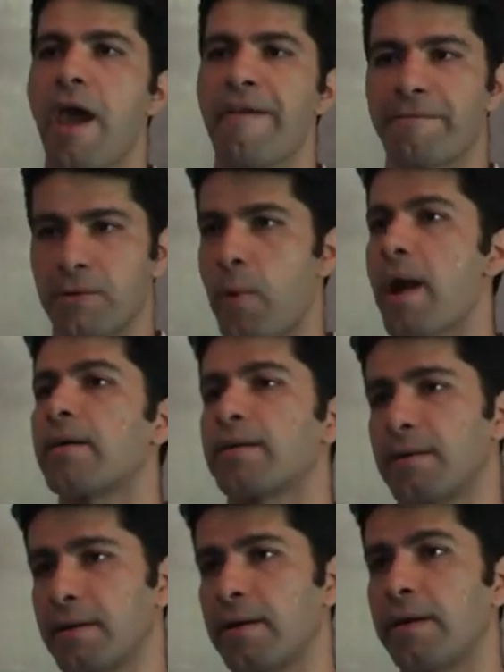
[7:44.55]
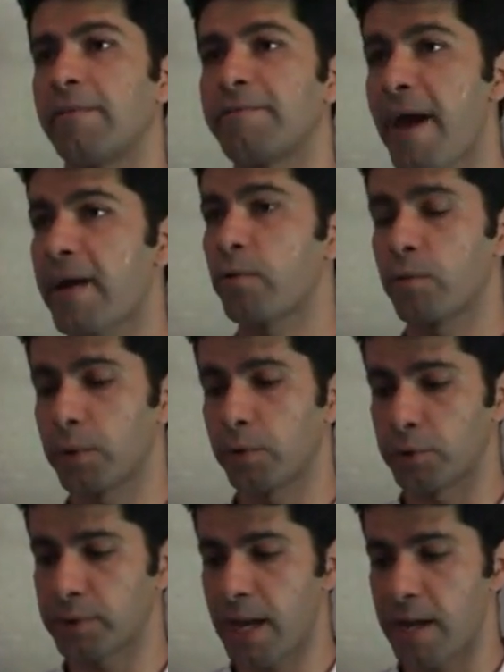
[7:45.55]
everywhere. In fact, with
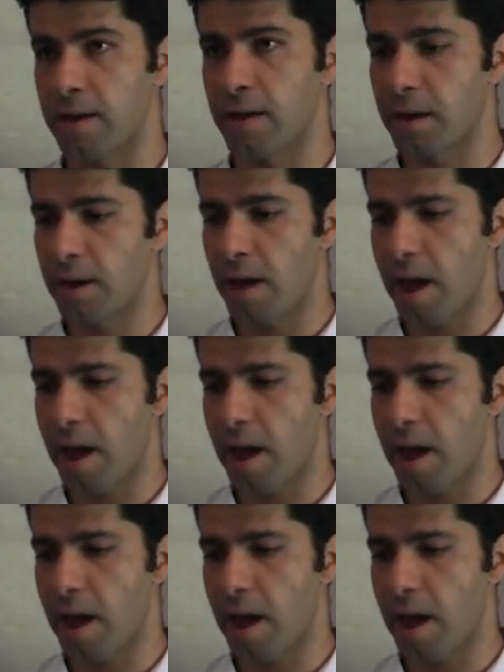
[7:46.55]
Windows 10,